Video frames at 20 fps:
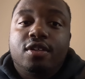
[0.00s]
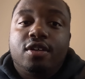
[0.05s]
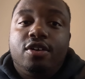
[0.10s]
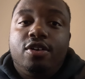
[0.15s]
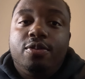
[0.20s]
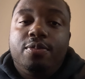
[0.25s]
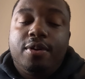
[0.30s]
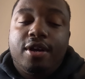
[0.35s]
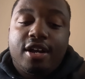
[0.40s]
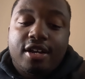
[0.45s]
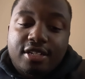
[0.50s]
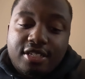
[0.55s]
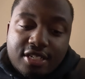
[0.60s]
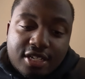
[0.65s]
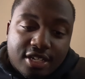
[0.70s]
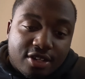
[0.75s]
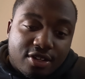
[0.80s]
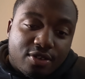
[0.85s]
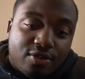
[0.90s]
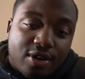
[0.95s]
Hope y'all
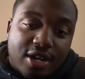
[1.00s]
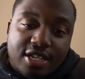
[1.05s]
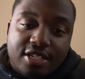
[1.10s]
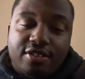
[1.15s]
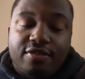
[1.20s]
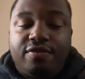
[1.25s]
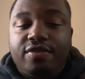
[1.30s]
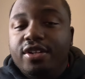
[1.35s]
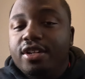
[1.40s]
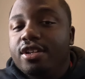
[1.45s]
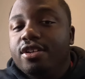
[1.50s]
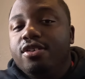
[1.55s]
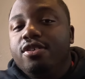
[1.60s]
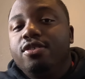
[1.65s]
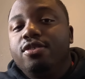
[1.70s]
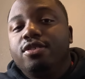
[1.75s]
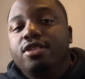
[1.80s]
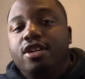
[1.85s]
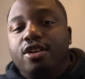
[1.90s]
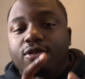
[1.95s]
continue to watch the
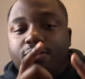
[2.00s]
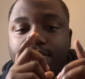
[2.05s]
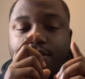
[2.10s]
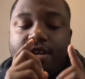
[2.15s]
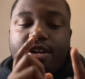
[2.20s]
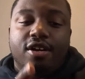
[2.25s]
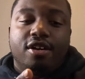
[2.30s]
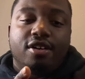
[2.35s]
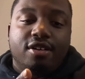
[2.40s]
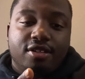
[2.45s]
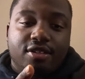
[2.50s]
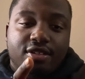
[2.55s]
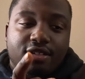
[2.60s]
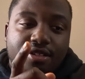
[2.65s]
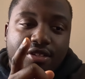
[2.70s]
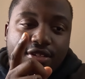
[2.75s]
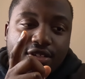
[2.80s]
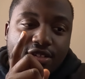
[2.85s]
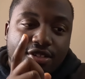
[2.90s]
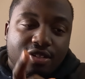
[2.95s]
videos. I hope y'all
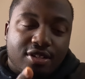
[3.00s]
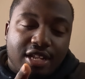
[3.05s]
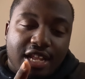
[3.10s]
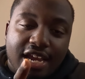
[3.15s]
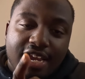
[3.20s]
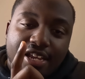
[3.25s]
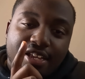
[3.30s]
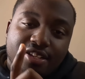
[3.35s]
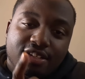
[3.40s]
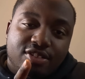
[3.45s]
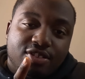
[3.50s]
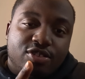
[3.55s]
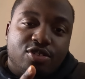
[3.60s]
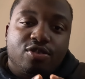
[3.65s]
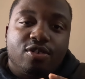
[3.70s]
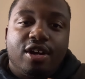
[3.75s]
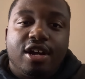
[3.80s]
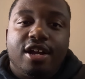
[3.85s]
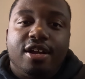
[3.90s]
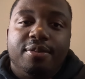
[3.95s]
like and
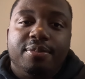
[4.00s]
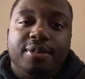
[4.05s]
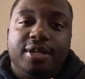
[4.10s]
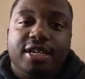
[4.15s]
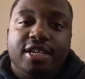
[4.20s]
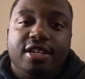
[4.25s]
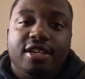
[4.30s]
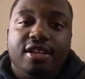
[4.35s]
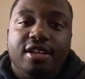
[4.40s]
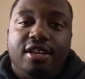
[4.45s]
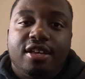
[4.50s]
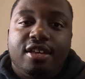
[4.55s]
subscribe, man.